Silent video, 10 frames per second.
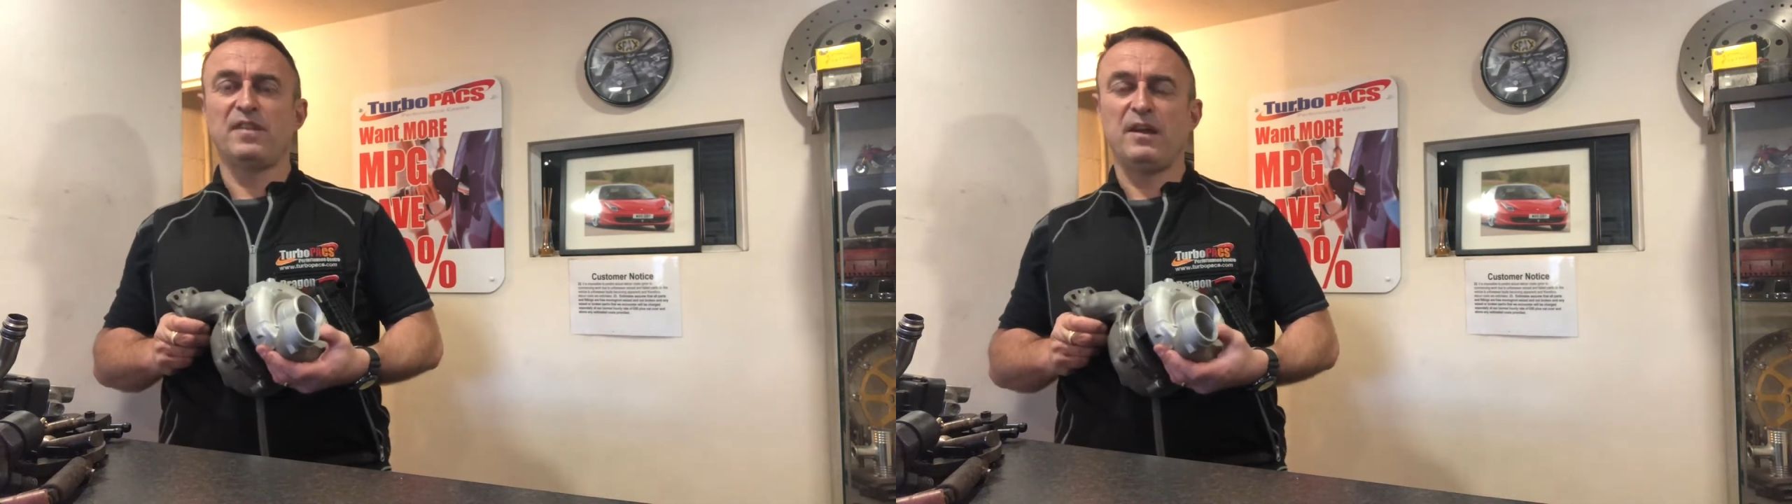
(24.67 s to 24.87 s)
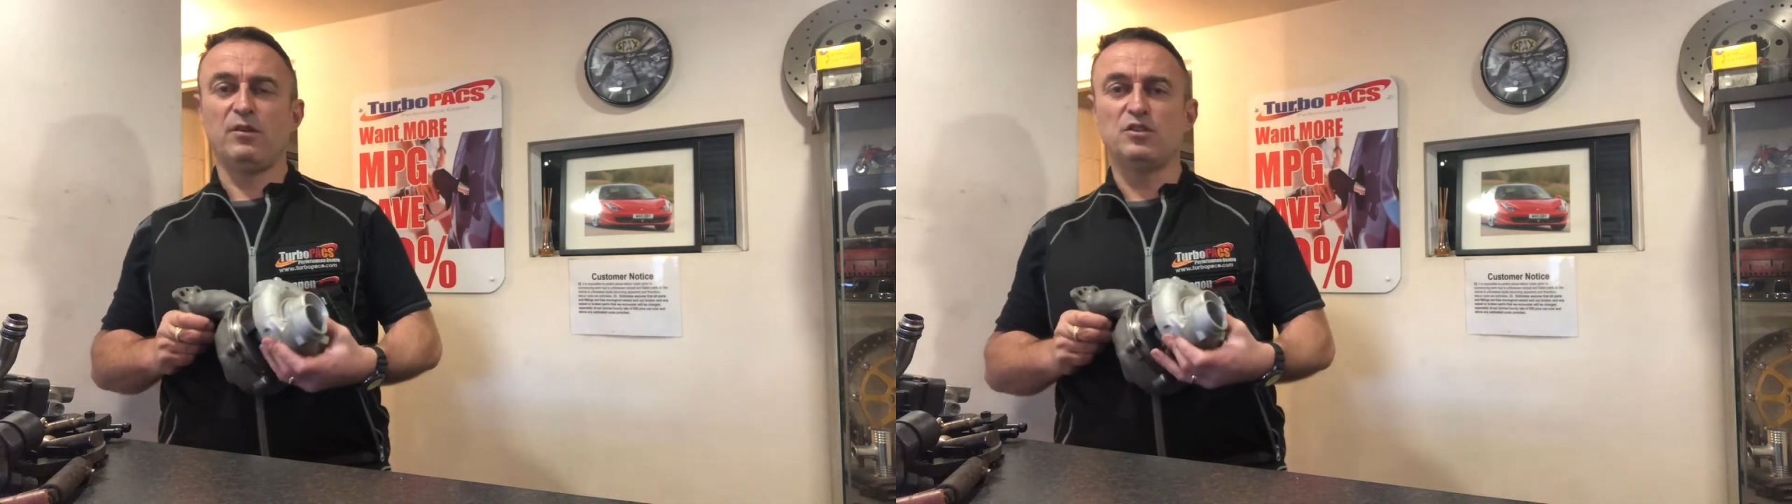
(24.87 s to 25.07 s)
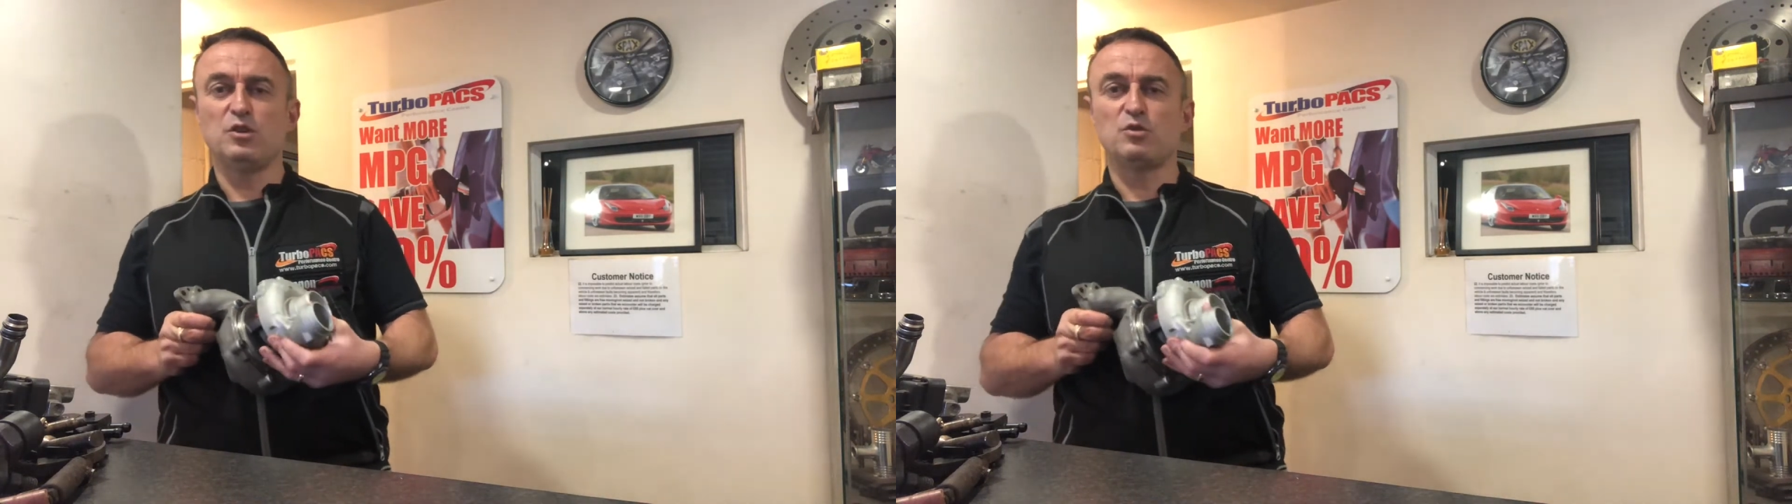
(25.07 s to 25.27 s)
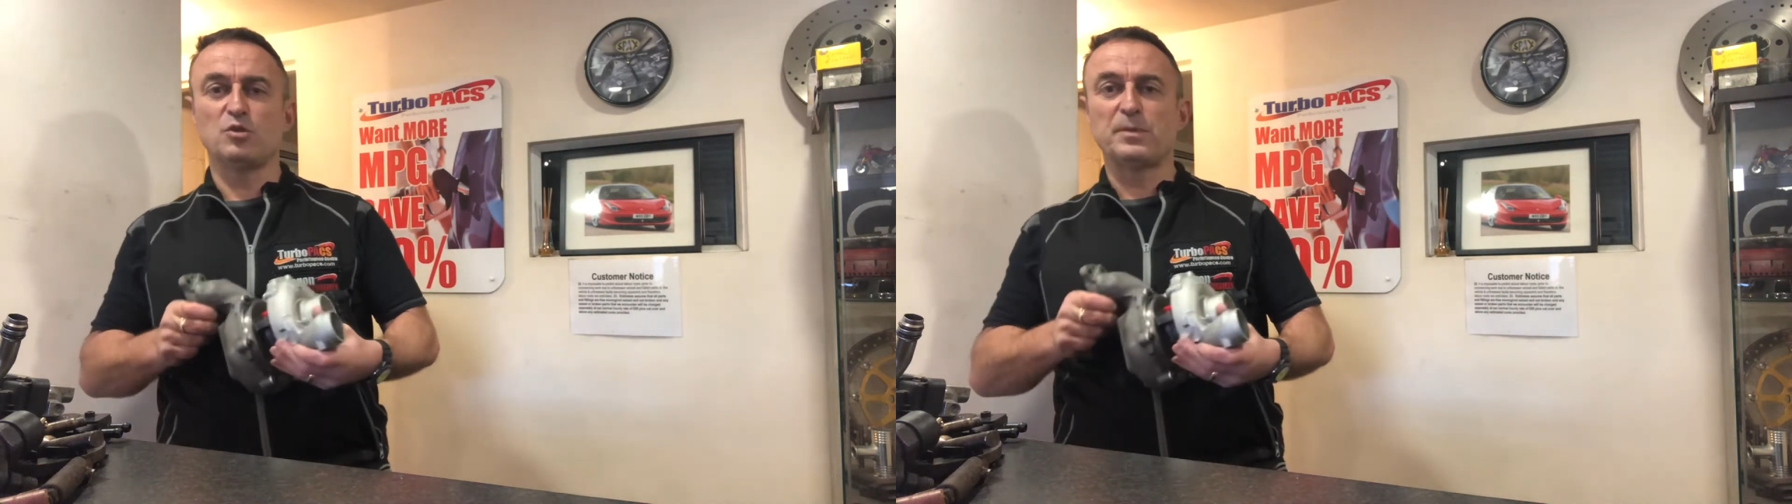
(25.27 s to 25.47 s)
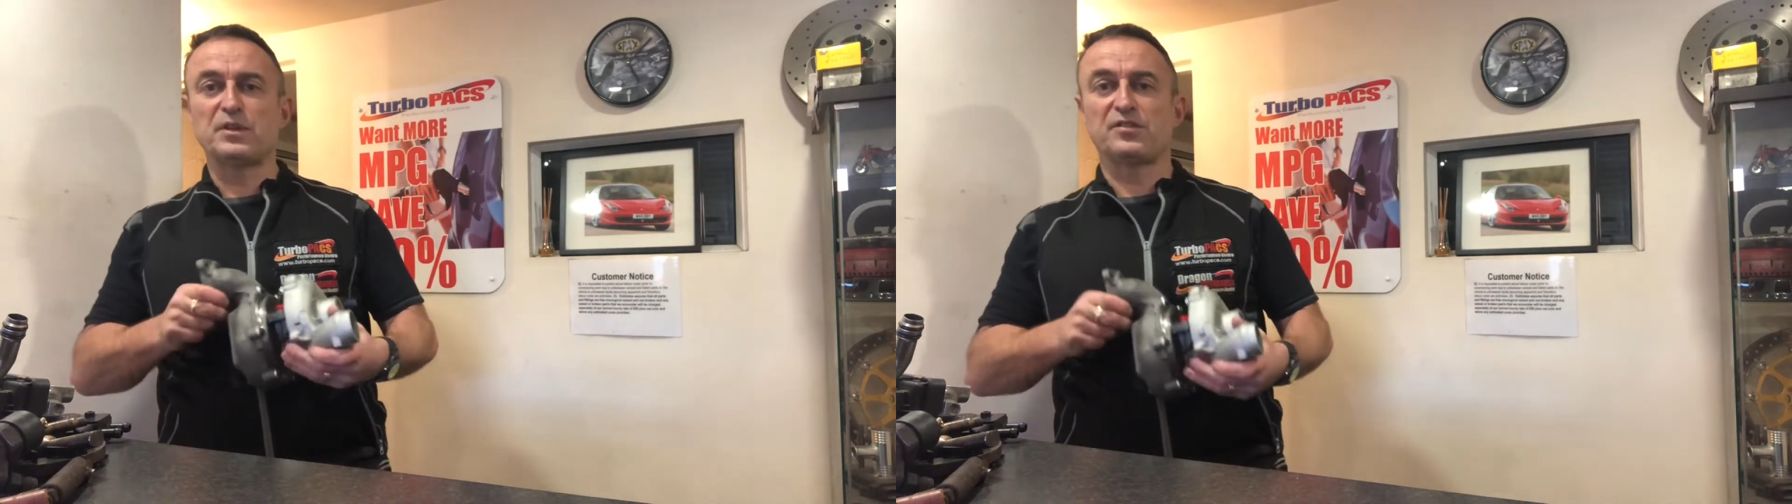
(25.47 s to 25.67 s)
They're
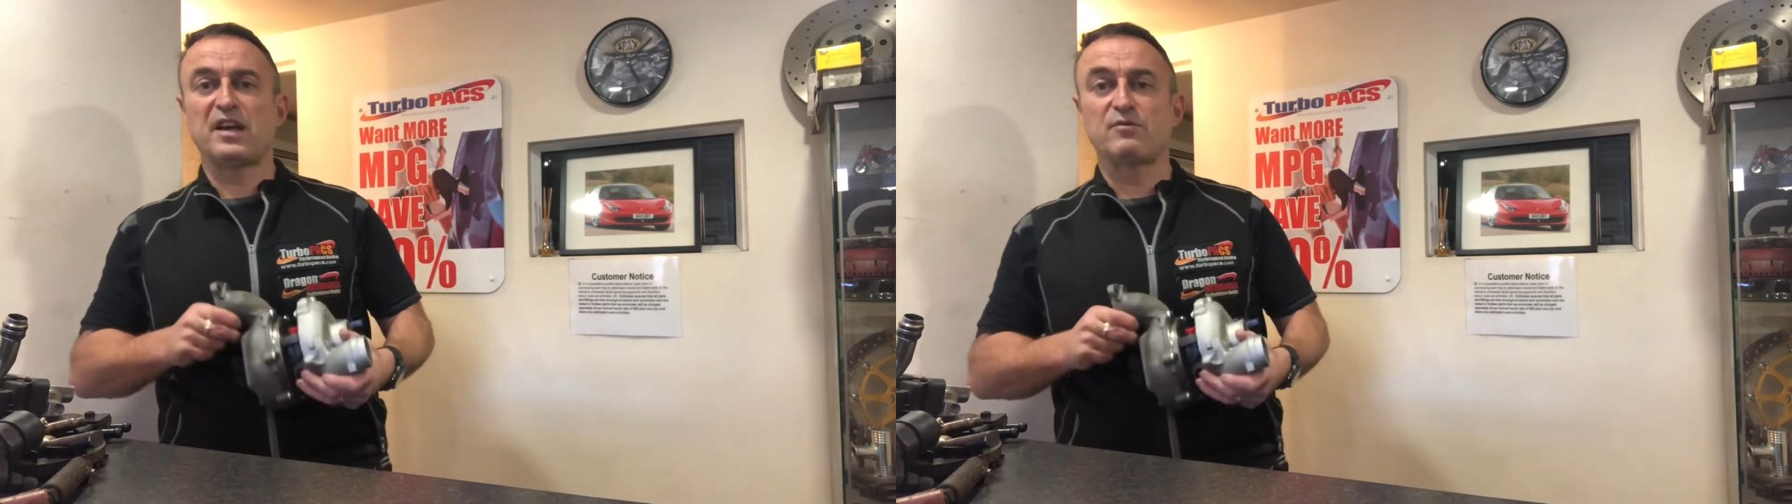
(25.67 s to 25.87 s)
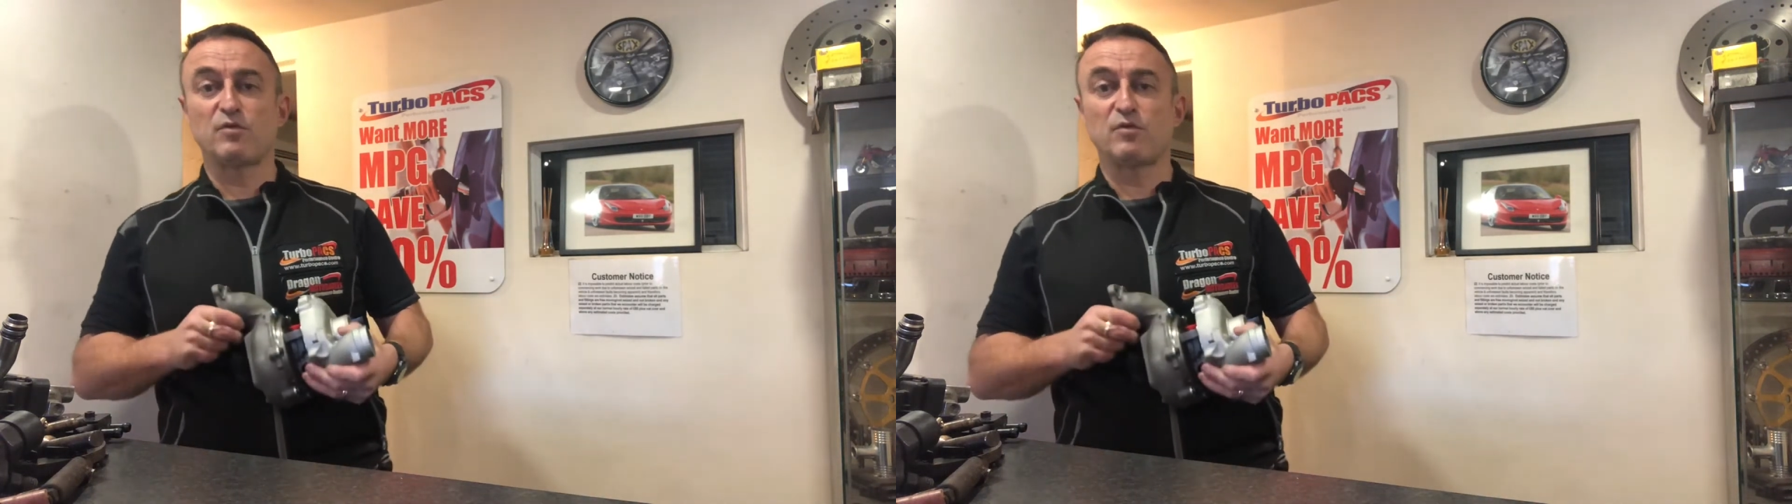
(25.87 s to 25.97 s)
unusual because they have